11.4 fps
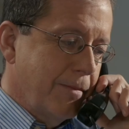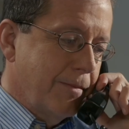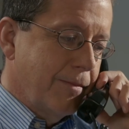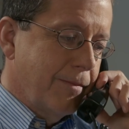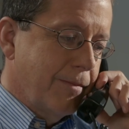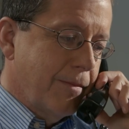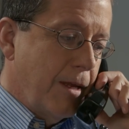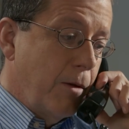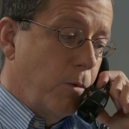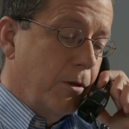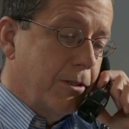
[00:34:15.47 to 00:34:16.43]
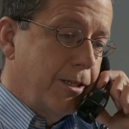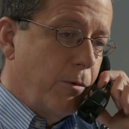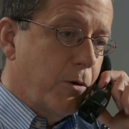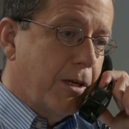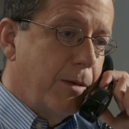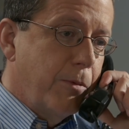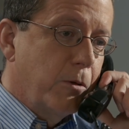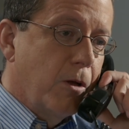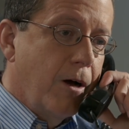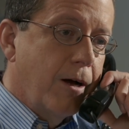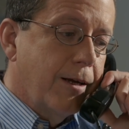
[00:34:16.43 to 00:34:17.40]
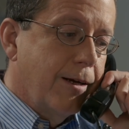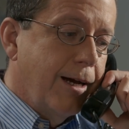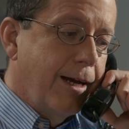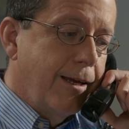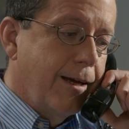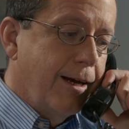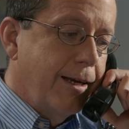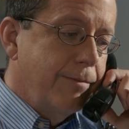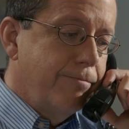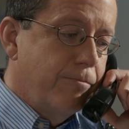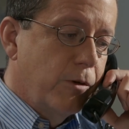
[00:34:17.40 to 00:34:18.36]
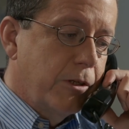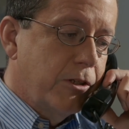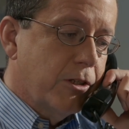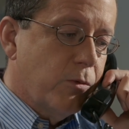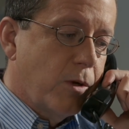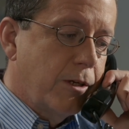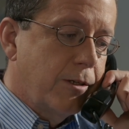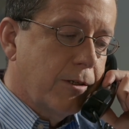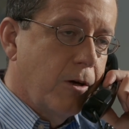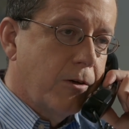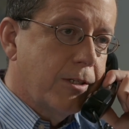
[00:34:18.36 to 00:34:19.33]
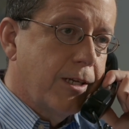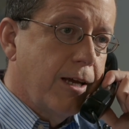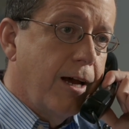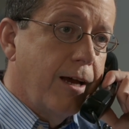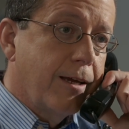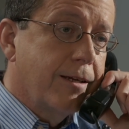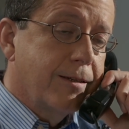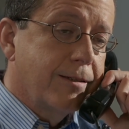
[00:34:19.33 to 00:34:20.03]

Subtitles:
whether he should come in or not. Instead, I continued to